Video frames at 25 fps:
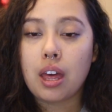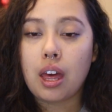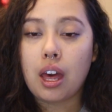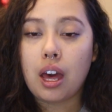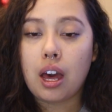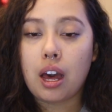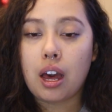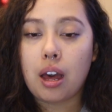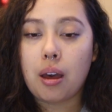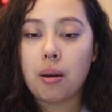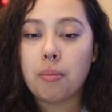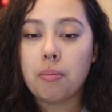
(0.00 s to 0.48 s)

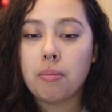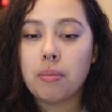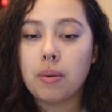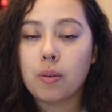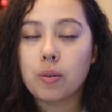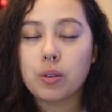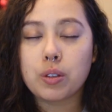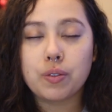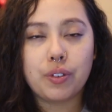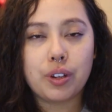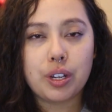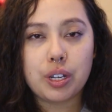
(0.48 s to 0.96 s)
It
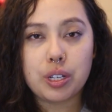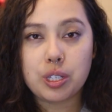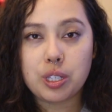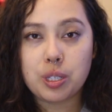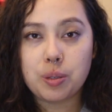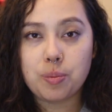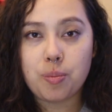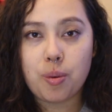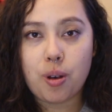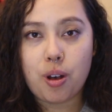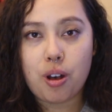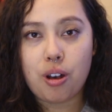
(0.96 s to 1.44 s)
was very
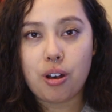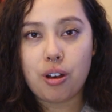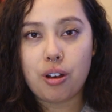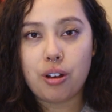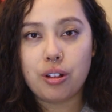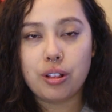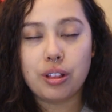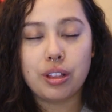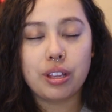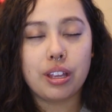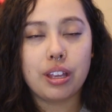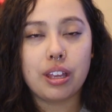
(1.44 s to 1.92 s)

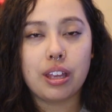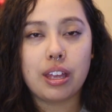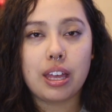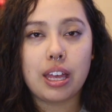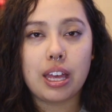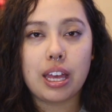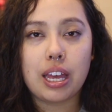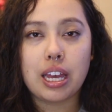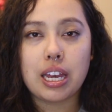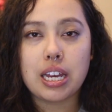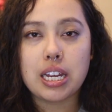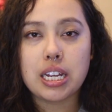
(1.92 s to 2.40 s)
small
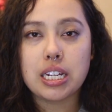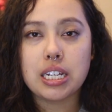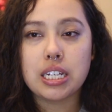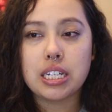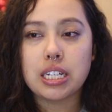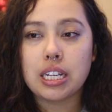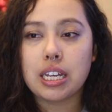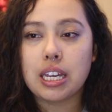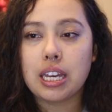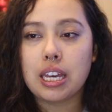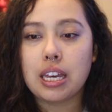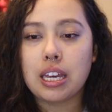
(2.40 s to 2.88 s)

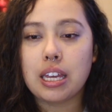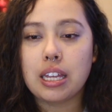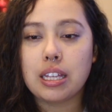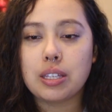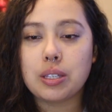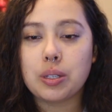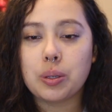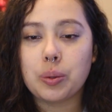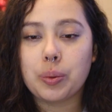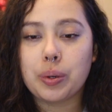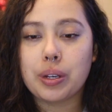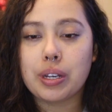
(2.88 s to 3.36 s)
and
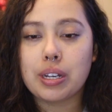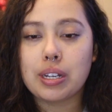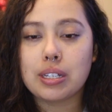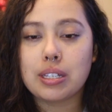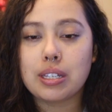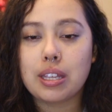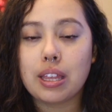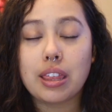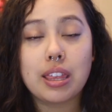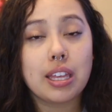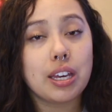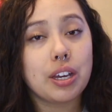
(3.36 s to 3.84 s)
it
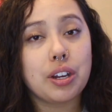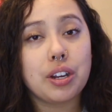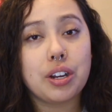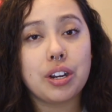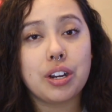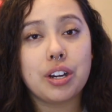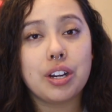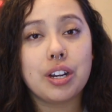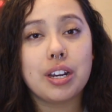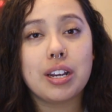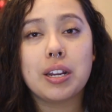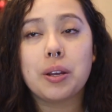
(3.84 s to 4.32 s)
was
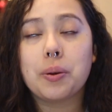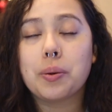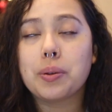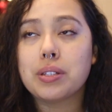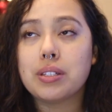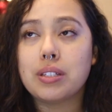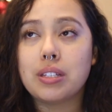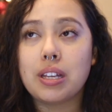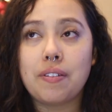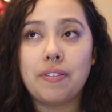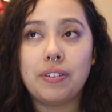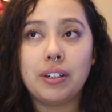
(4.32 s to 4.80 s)
thicker, and it was
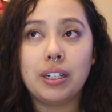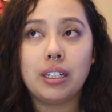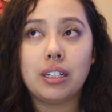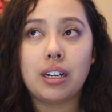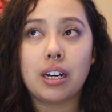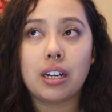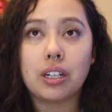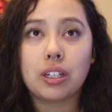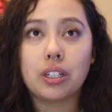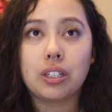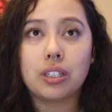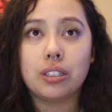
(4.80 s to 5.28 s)
definitely
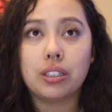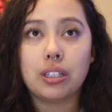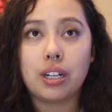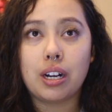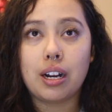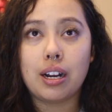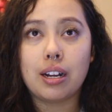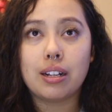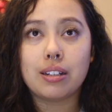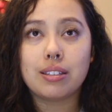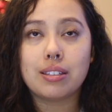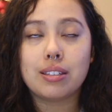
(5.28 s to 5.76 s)
not a
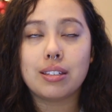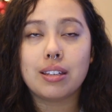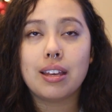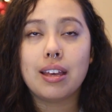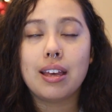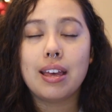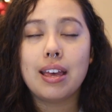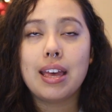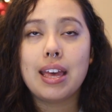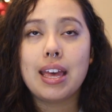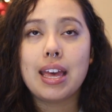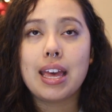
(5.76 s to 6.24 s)
clot.
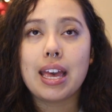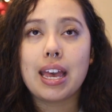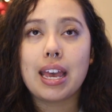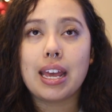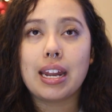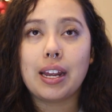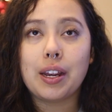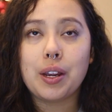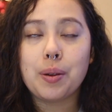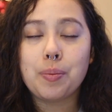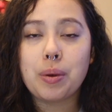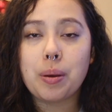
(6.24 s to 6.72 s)

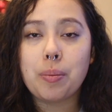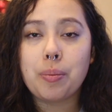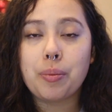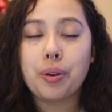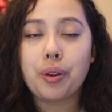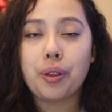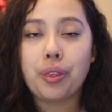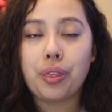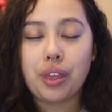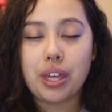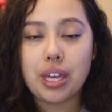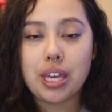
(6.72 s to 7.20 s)
And I
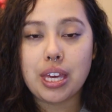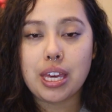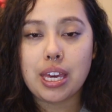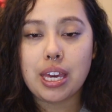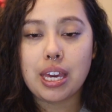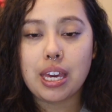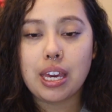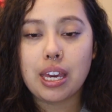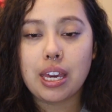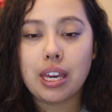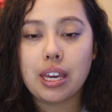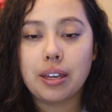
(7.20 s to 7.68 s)
remember
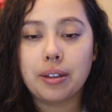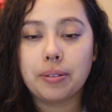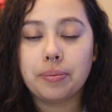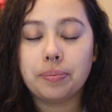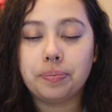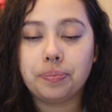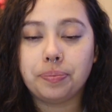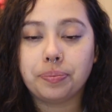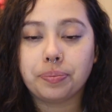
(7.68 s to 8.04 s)
thinking,